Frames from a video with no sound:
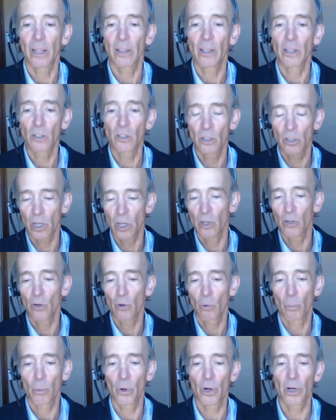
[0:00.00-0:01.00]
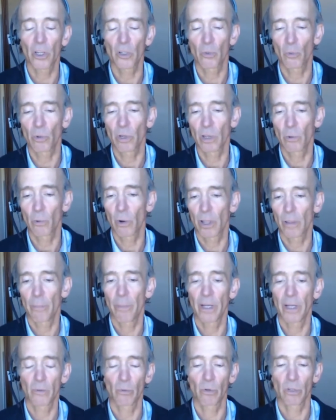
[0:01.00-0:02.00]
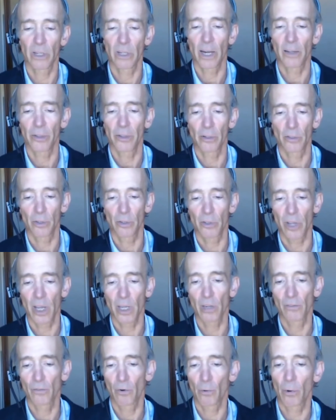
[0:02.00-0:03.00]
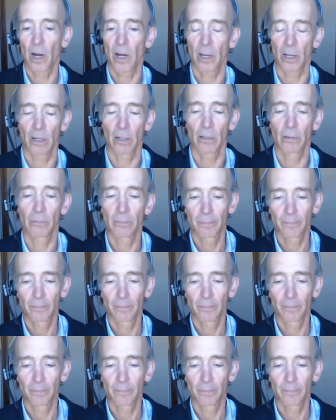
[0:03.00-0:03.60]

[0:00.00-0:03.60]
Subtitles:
And your book is really one of the best ones out there. So thank you for writing it.